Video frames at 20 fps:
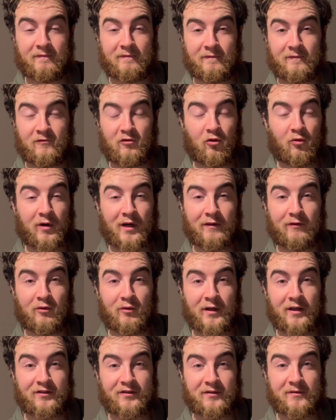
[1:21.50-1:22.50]
for whatever
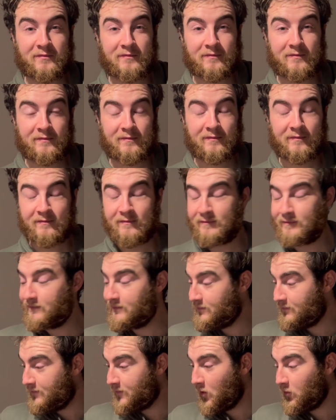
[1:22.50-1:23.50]
reason.
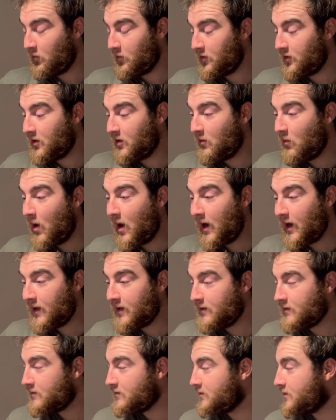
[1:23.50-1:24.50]
Don't really know
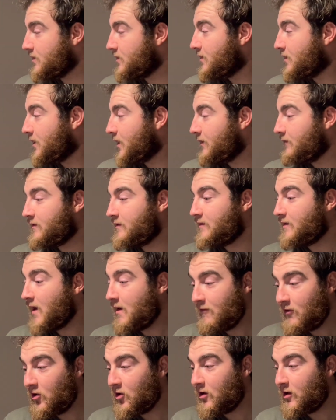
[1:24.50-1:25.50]
why. I've
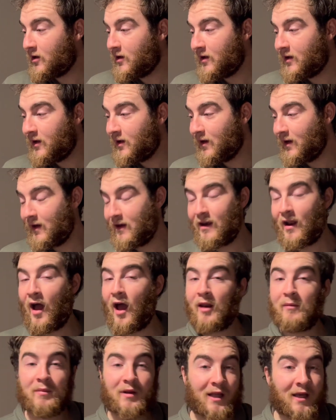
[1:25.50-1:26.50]
never
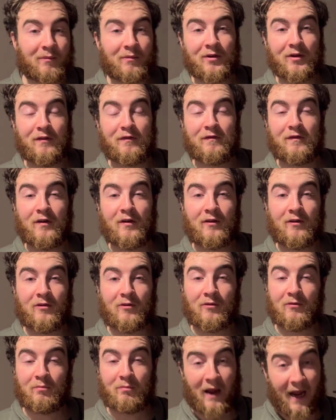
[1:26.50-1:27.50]
not been able to
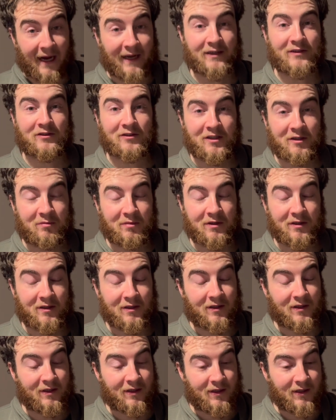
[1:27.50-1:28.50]
fall back asleep,
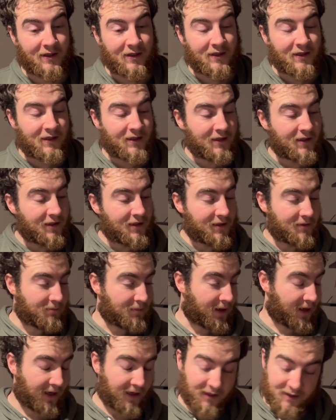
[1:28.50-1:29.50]

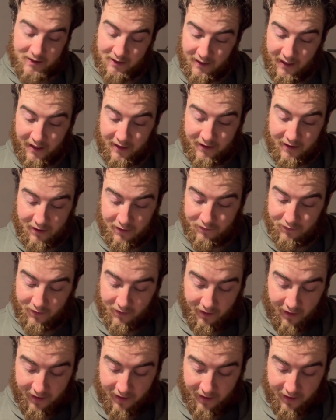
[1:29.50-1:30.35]
but I just laid there for